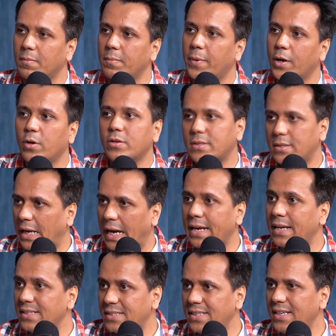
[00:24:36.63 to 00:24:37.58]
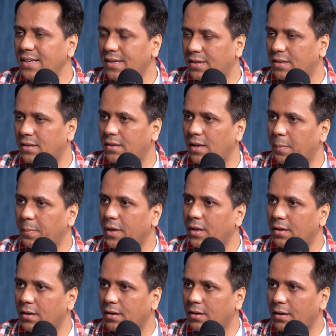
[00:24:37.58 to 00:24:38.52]
Because I can see it. I
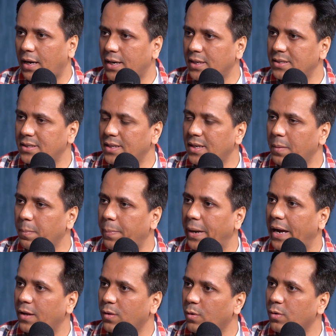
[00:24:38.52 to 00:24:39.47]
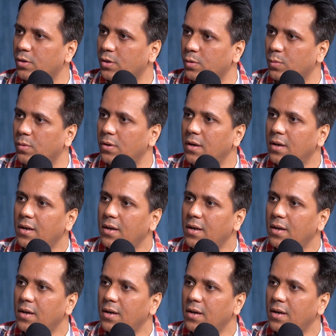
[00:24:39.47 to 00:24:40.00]
mean, I can see the impact on you.